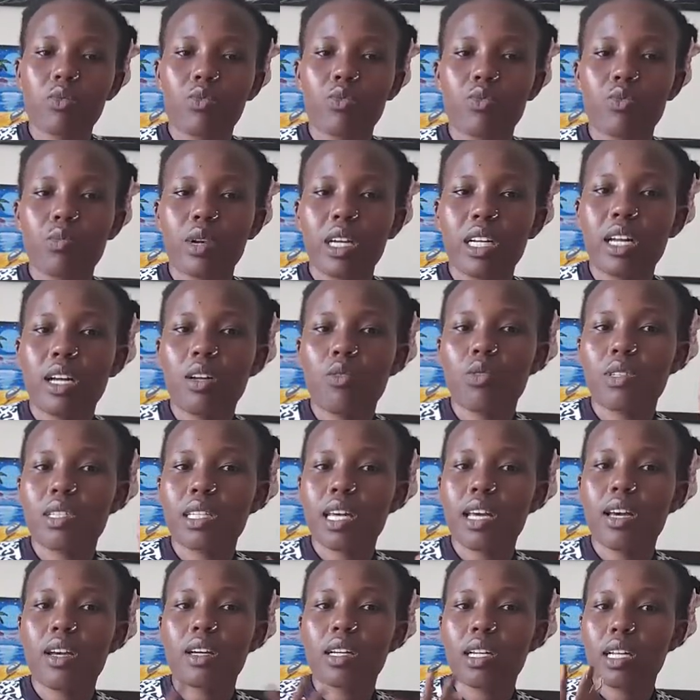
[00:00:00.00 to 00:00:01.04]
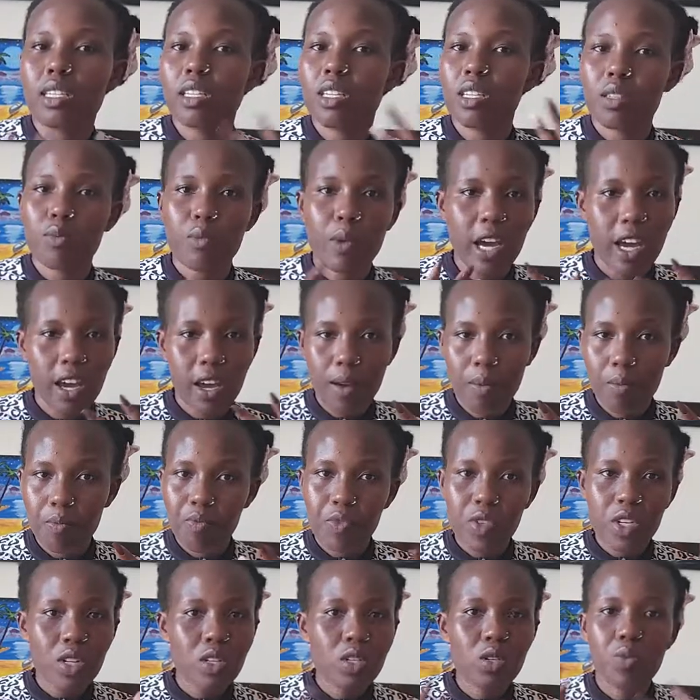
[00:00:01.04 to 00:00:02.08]
My dad was like, let's just buy
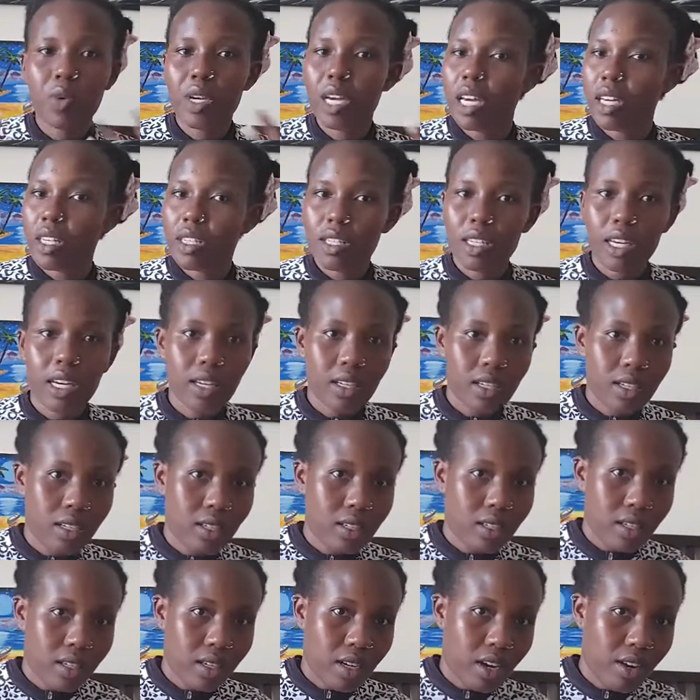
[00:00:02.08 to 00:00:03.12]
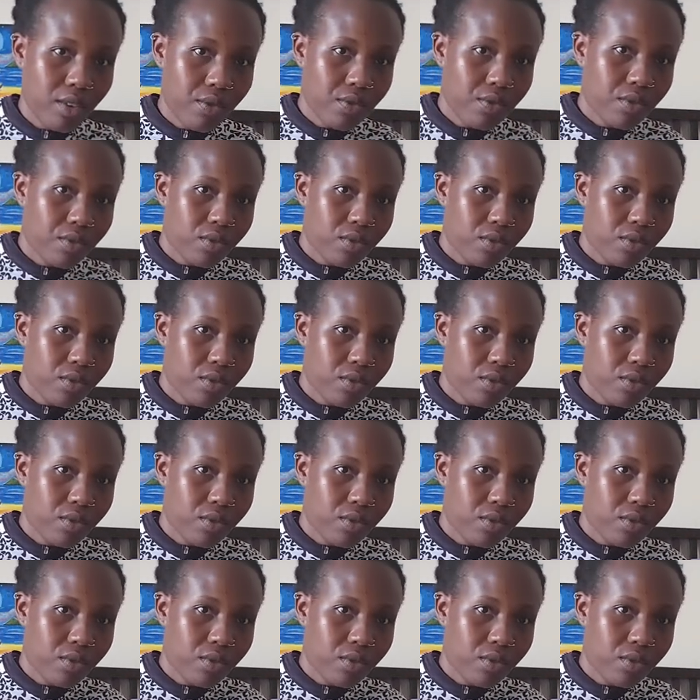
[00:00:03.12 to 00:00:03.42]
so we guys can have...